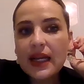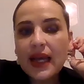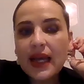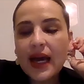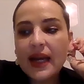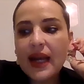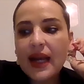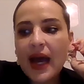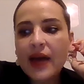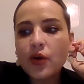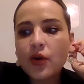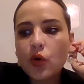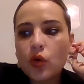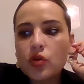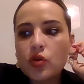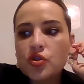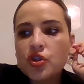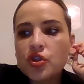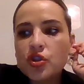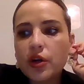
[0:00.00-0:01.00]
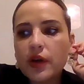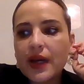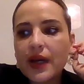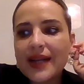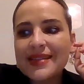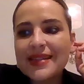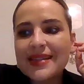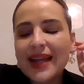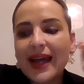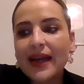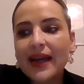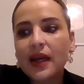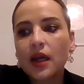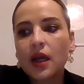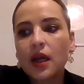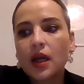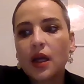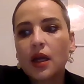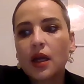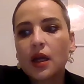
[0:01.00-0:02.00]
And also it's like
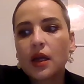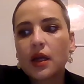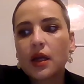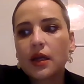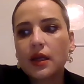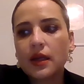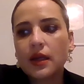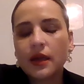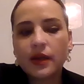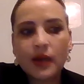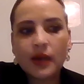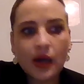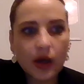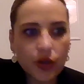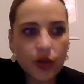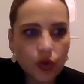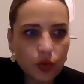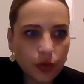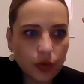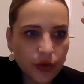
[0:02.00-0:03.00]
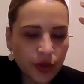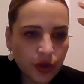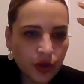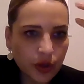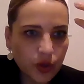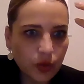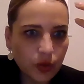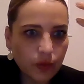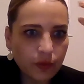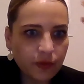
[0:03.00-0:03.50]
now your